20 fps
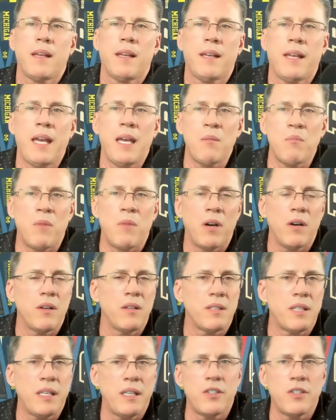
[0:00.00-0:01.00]
Kate
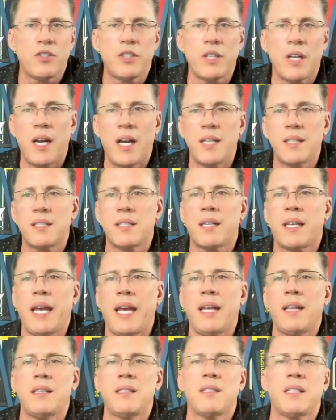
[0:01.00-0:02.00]
Martin's hitting shots.
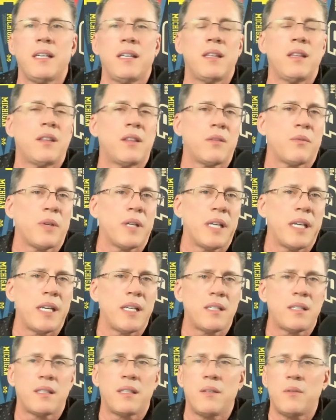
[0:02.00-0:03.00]
Caitlin's hitting
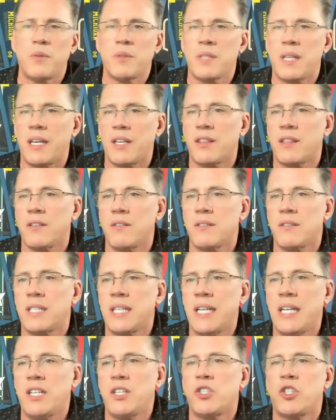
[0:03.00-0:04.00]
threes. Then it was like
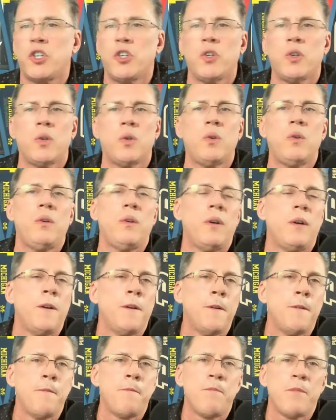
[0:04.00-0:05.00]
13-2.
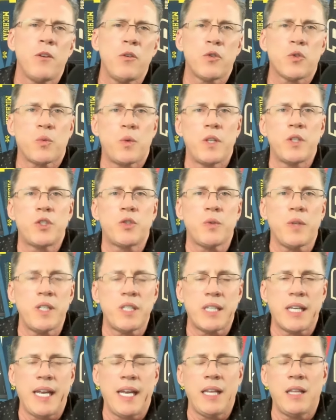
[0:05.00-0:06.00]
It was one
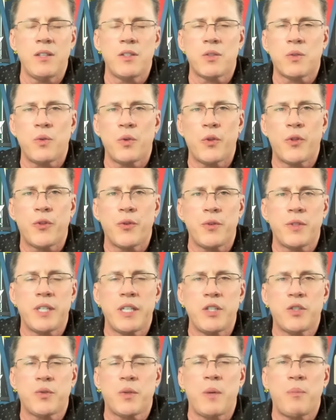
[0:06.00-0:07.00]
stretch. Caitlin scored
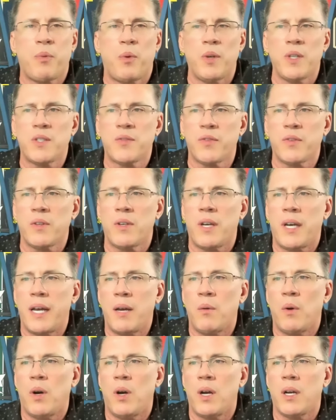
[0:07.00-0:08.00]
13 straight points for the
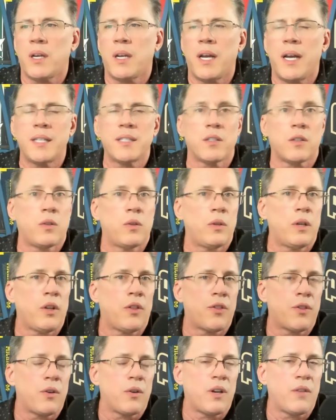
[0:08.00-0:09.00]
Iowa Hawkeyes, including
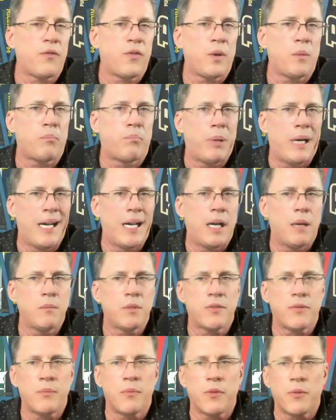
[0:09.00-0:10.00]
30-foot
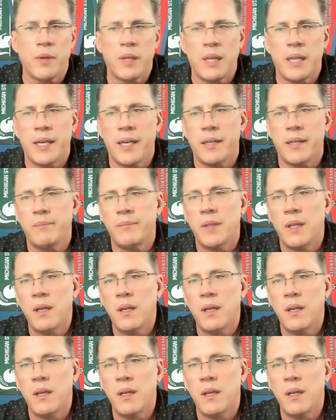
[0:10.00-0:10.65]
bombs from three land.